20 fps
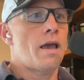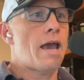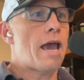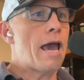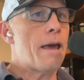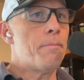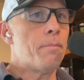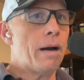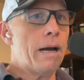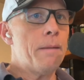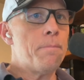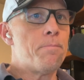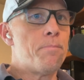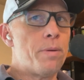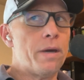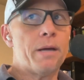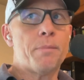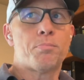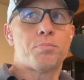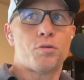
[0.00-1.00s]
And my
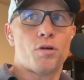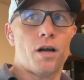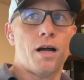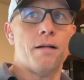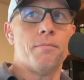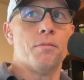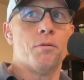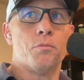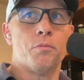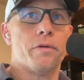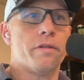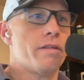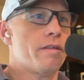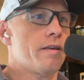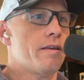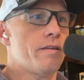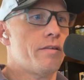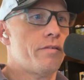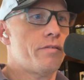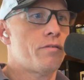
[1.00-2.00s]
big problem with
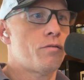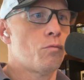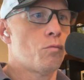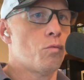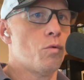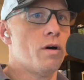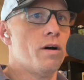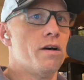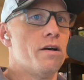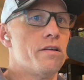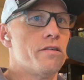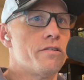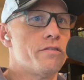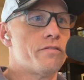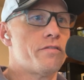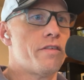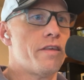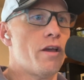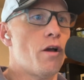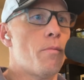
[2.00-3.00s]
these
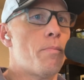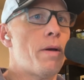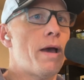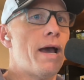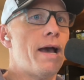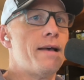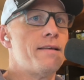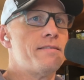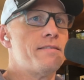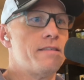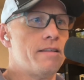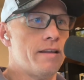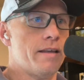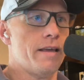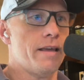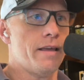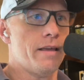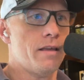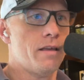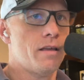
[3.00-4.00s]
was the
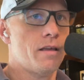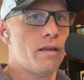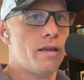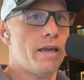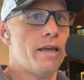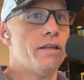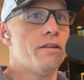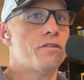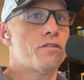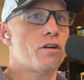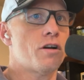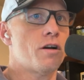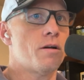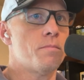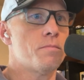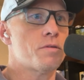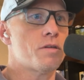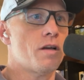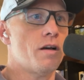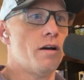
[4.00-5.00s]
opacity in
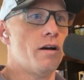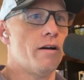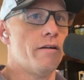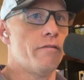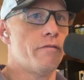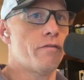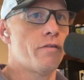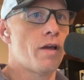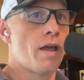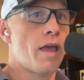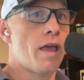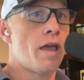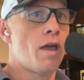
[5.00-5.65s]
terms of